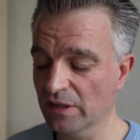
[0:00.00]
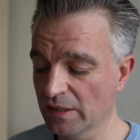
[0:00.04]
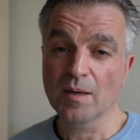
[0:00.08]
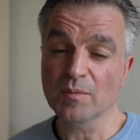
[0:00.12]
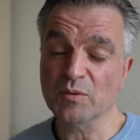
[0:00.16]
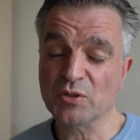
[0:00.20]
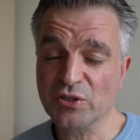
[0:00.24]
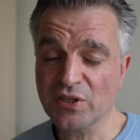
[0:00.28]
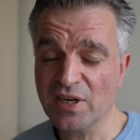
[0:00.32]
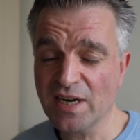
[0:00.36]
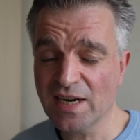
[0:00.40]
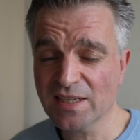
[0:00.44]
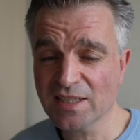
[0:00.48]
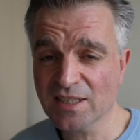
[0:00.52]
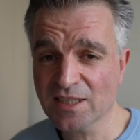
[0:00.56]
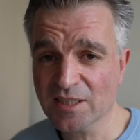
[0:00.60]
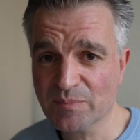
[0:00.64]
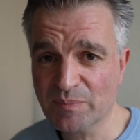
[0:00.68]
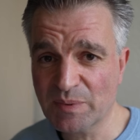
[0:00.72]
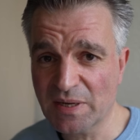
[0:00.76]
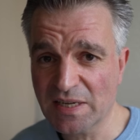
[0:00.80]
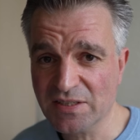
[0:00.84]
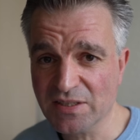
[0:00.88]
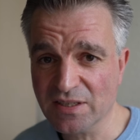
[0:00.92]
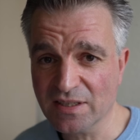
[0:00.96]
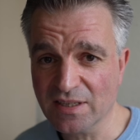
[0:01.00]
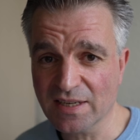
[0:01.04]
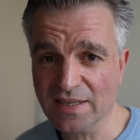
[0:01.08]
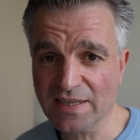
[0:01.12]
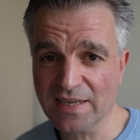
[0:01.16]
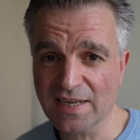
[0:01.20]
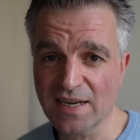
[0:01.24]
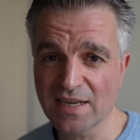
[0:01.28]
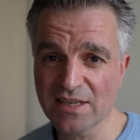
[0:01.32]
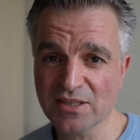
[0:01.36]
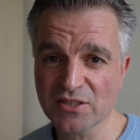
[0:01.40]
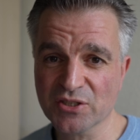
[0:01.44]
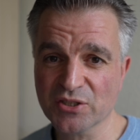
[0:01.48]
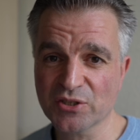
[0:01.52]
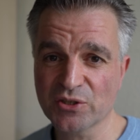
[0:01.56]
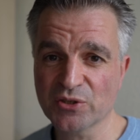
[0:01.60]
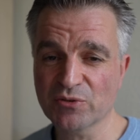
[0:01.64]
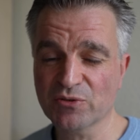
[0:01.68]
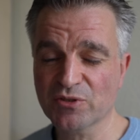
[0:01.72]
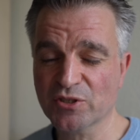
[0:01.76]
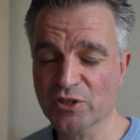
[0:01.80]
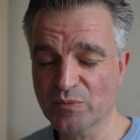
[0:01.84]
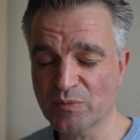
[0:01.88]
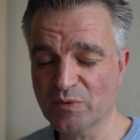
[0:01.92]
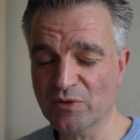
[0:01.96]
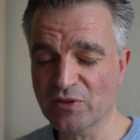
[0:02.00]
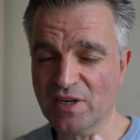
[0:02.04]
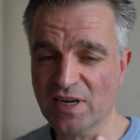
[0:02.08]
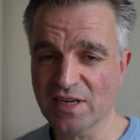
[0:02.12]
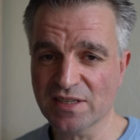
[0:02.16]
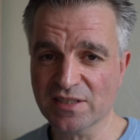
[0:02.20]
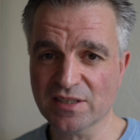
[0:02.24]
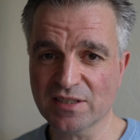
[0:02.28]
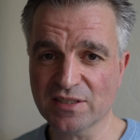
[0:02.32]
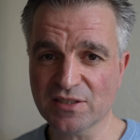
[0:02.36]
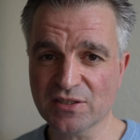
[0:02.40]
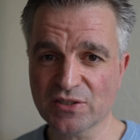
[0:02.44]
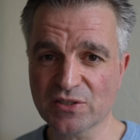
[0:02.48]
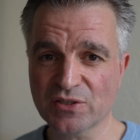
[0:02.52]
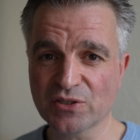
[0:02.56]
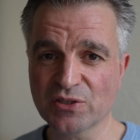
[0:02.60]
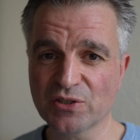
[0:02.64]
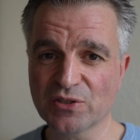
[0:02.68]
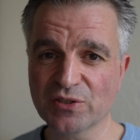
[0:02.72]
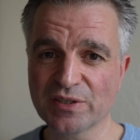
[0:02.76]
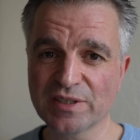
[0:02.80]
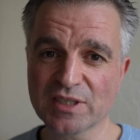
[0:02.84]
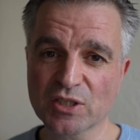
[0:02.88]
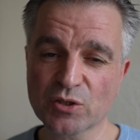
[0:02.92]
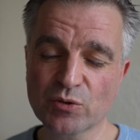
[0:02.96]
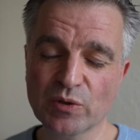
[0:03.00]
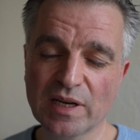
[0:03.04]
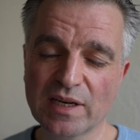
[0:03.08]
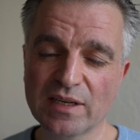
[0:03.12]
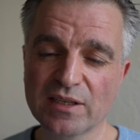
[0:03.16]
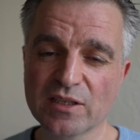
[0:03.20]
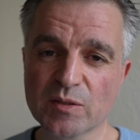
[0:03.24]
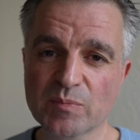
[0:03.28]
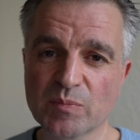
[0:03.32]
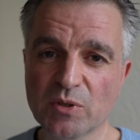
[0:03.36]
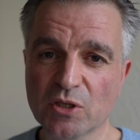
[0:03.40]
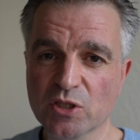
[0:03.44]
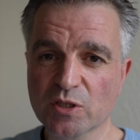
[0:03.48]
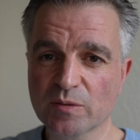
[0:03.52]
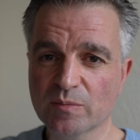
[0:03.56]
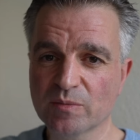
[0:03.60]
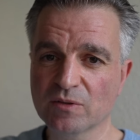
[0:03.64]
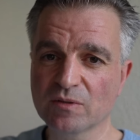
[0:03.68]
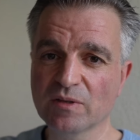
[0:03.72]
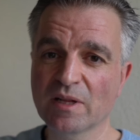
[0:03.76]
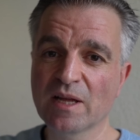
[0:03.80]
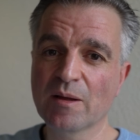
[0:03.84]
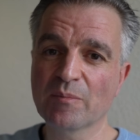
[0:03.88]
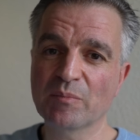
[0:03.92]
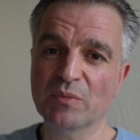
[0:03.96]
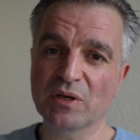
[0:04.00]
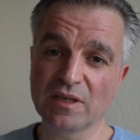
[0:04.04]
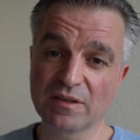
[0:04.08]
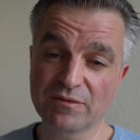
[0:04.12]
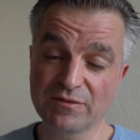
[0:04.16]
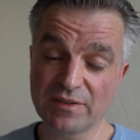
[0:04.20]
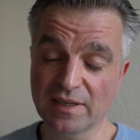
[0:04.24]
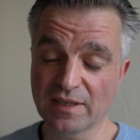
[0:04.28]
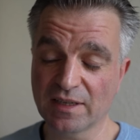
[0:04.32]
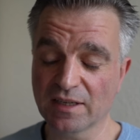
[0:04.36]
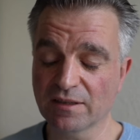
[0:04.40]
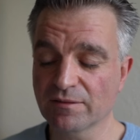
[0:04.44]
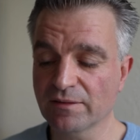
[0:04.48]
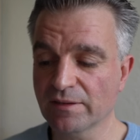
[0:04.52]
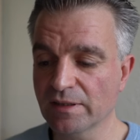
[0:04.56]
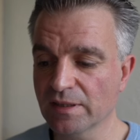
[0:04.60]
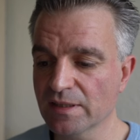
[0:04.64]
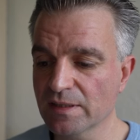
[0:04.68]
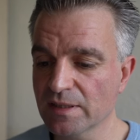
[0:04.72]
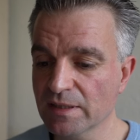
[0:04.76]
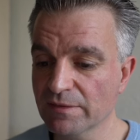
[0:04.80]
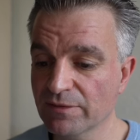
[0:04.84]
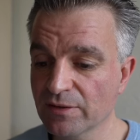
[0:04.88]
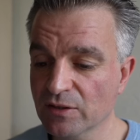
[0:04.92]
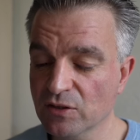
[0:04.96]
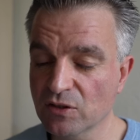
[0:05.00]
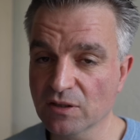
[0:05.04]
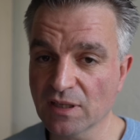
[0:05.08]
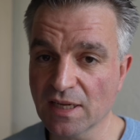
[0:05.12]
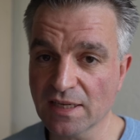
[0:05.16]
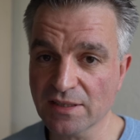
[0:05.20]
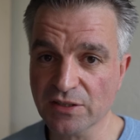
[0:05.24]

I'm trying as best as I can to summarize his story as quickly as possible, but I found it very difficult.